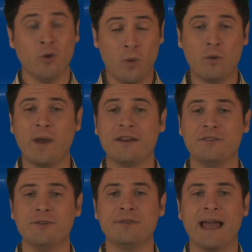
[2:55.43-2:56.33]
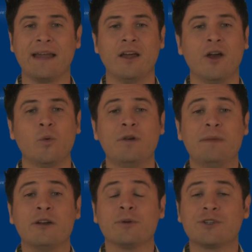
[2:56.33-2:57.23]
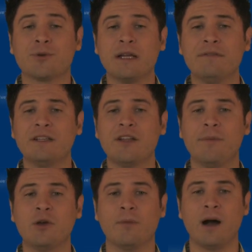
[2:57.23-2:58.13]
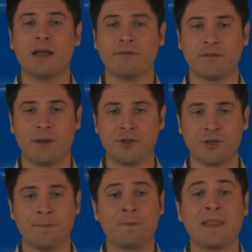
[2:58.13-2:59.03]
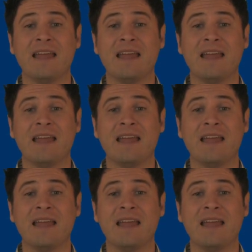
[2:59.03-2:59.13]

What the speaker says: One way to do that would be to retrieve the WMI information